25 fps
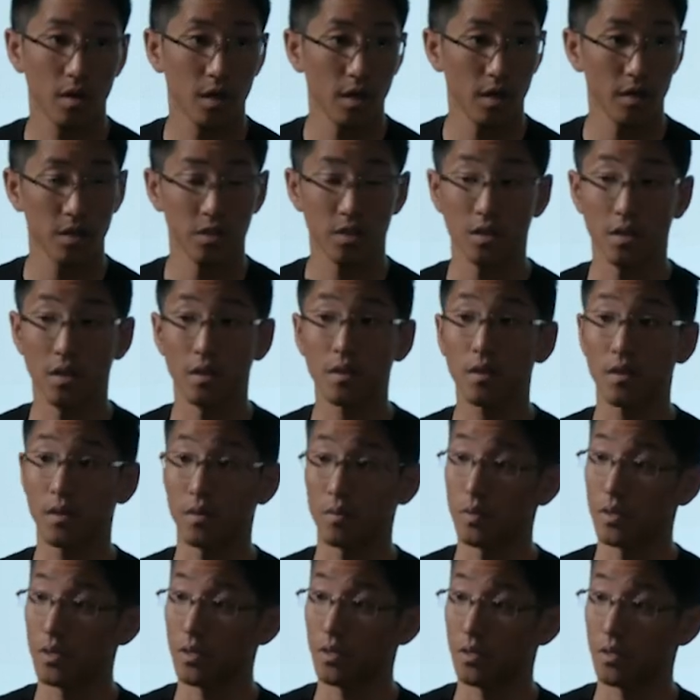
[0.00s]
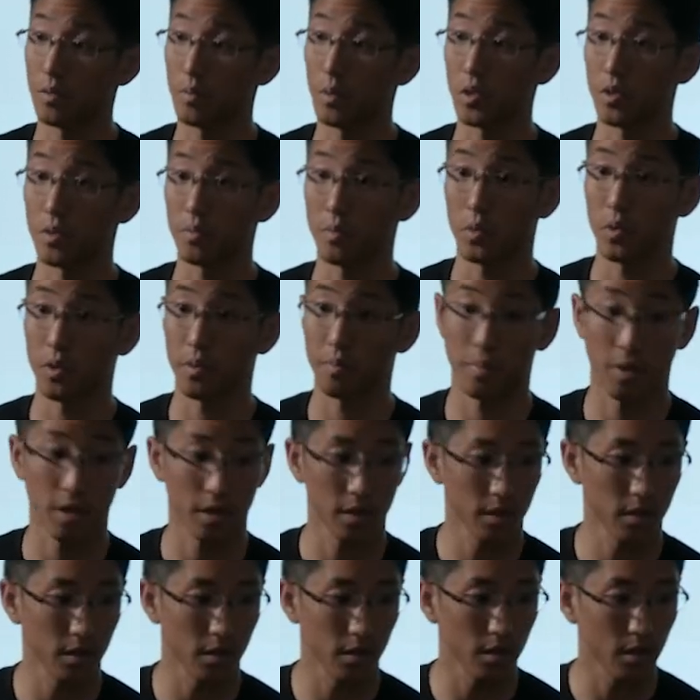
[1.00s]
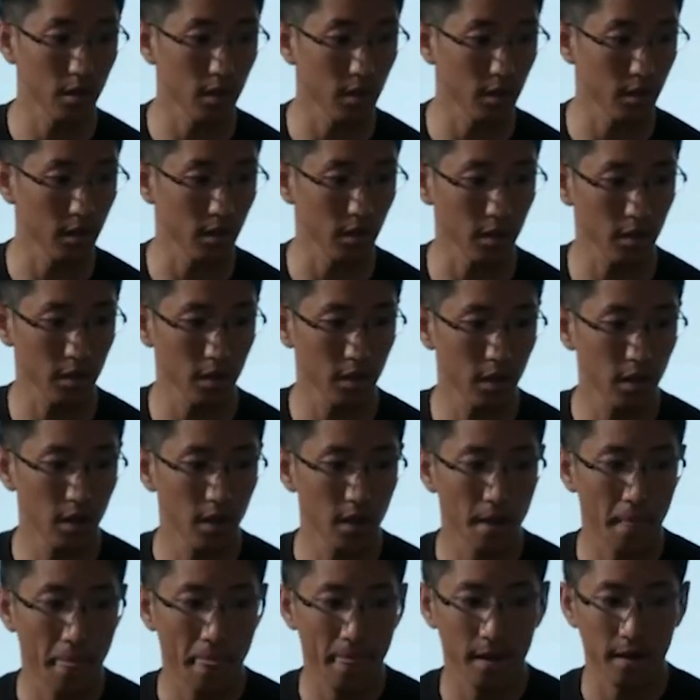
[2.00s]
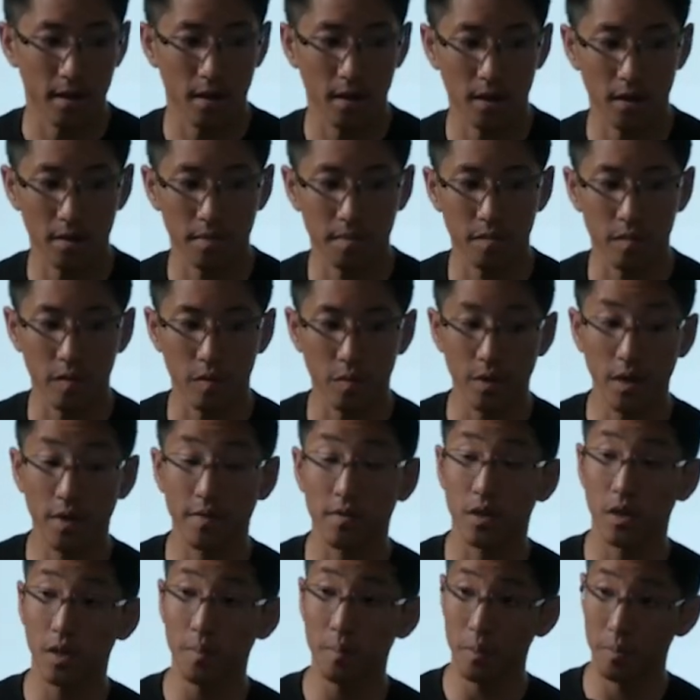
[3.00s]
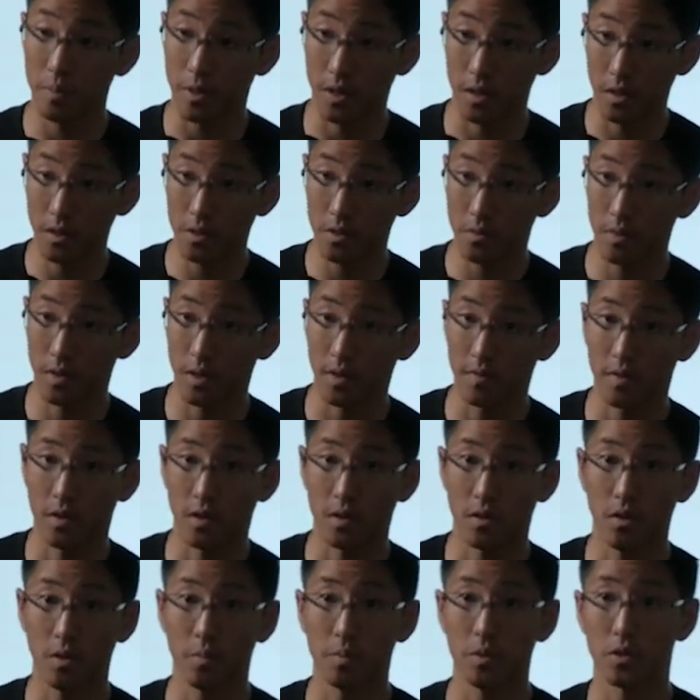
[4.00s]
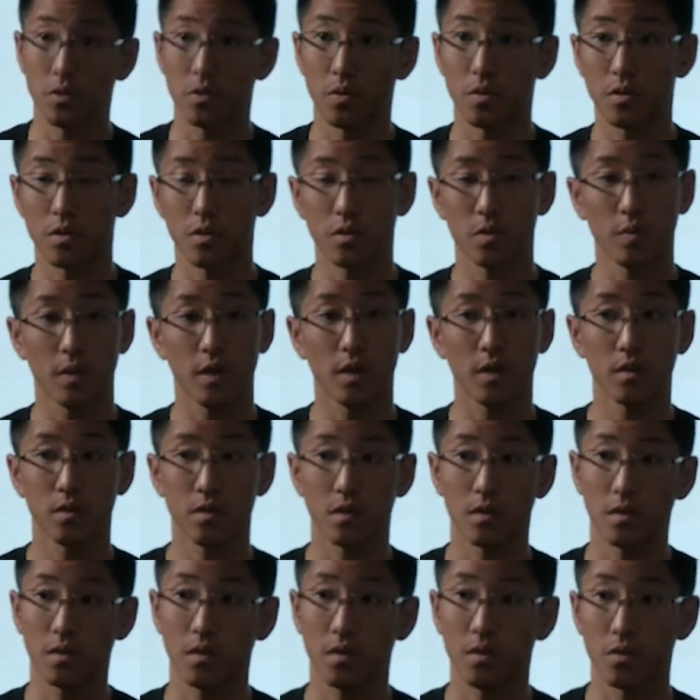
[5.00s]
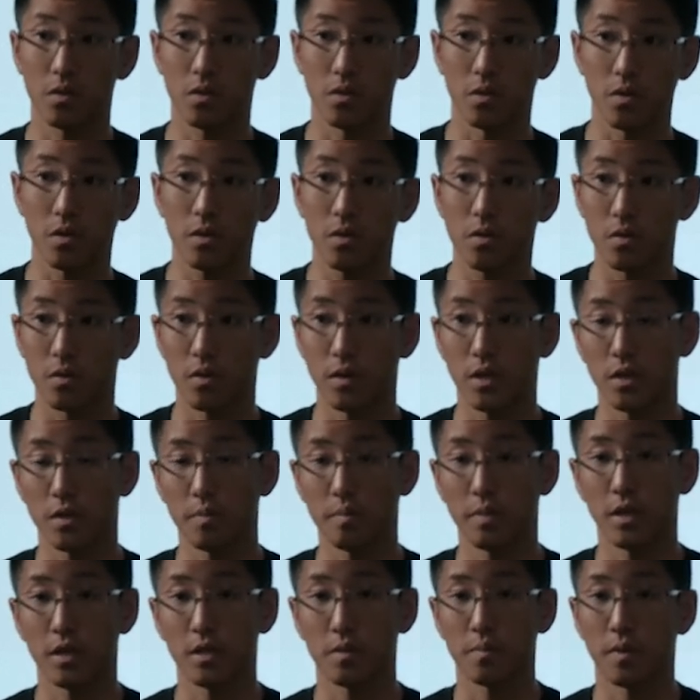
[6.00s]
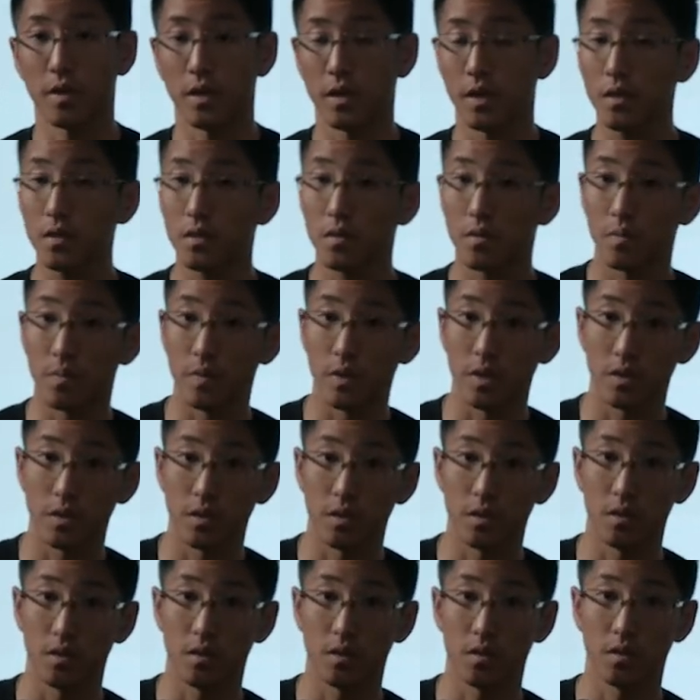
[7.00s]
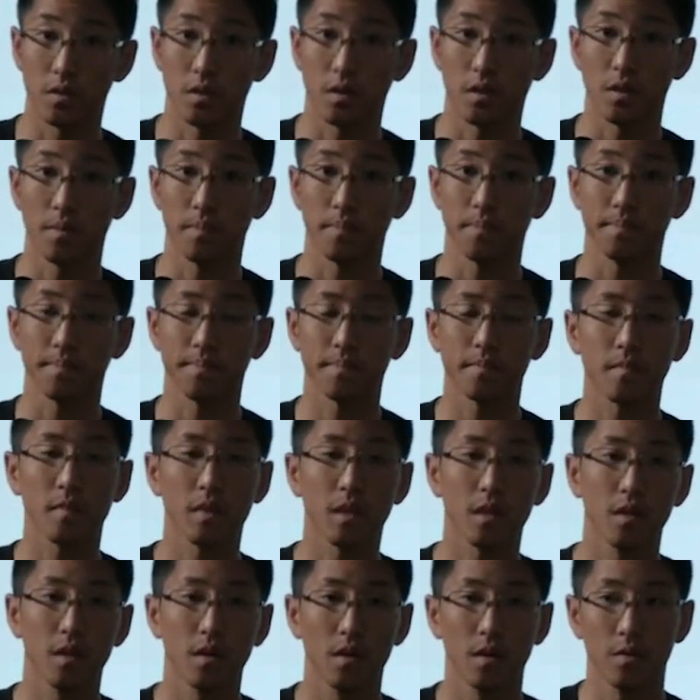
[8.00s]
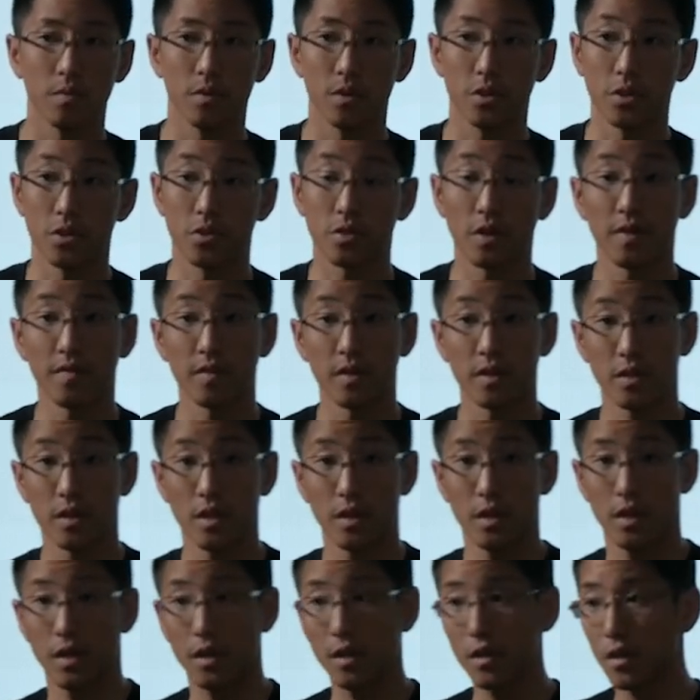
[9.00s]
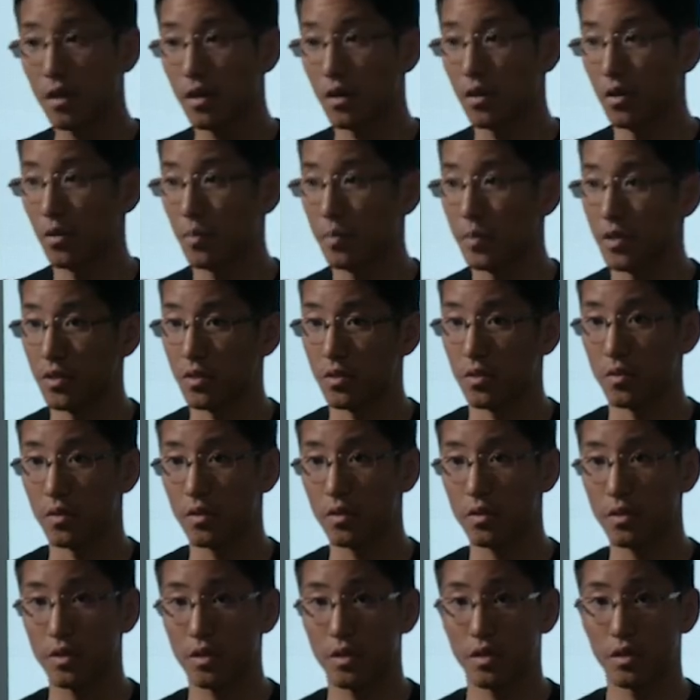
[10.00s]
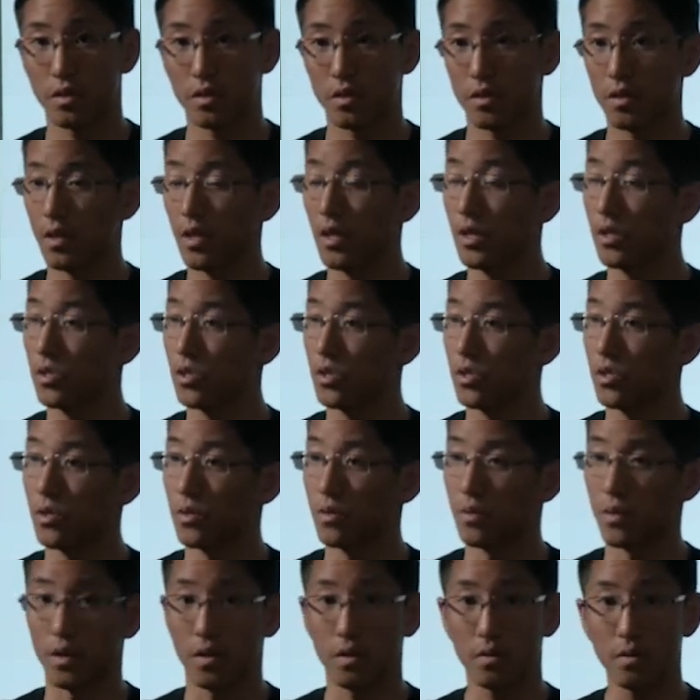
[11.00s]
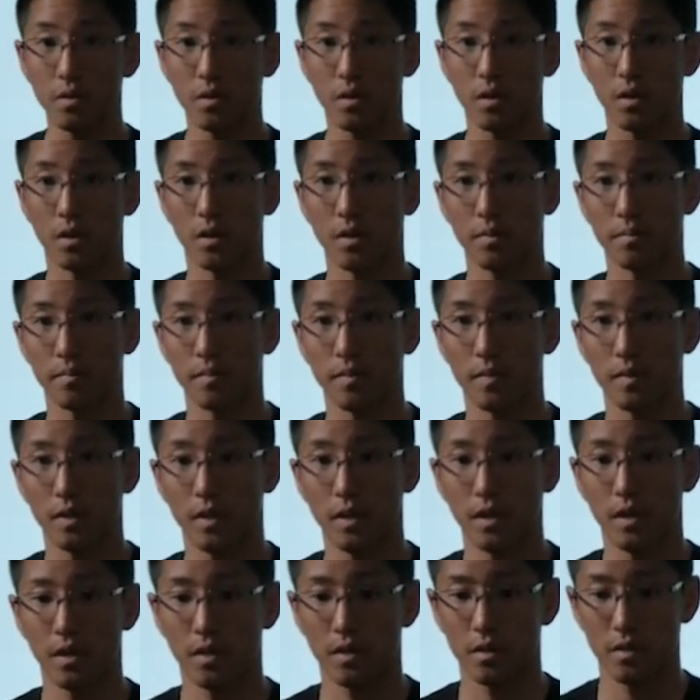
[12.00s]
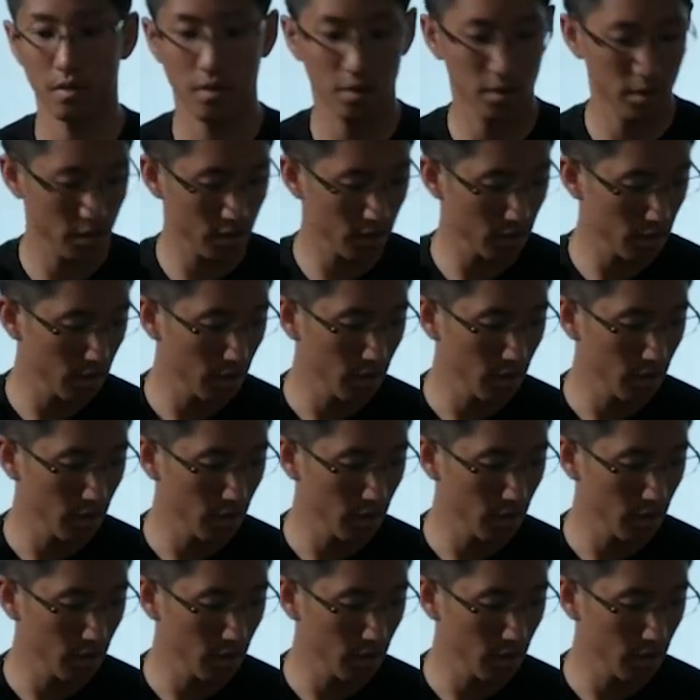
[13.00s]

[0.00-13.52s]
engineering, which is the most important part here, I think. Um, we have a couple products. We have our open source as well as our closed source or enterprise product, which is um, which is driverless AI. Our open source is H2O, um, and